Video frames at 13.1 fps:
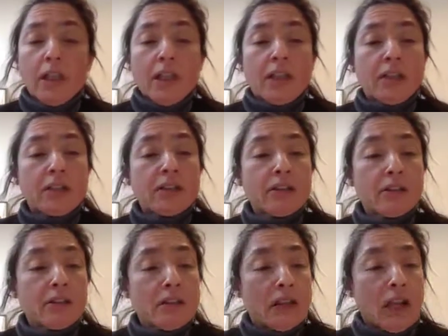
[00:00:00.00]
in
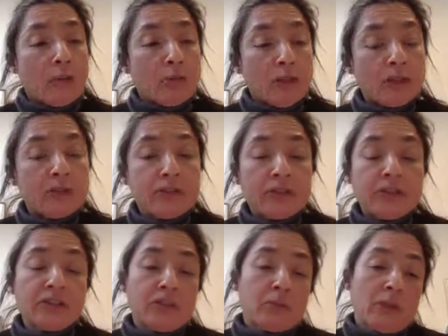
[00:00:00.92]
the
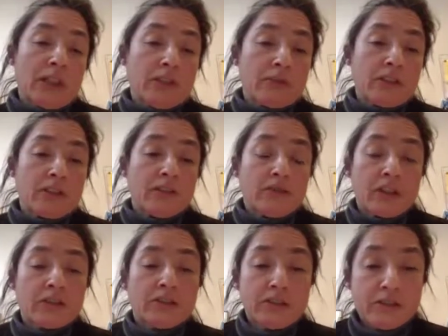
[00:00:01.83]
laboratories, and many of the
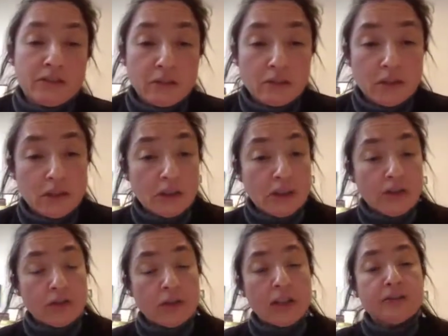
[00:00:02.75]
devices that
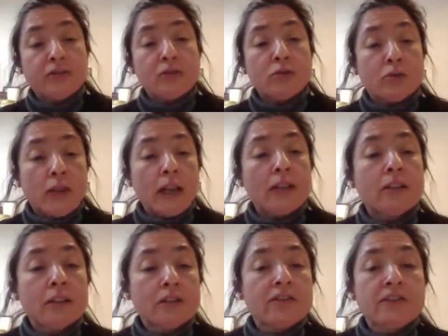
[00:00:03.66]
give rise to
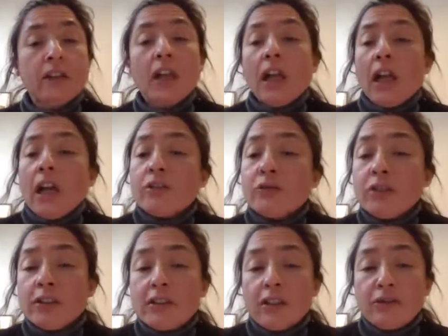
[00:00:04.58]
records,
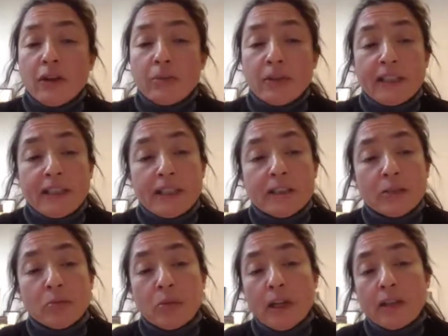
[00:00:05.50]
actually they're
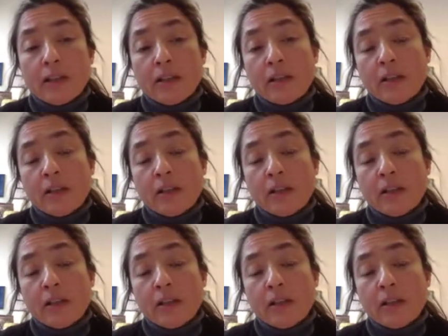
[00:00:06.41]
fabricated by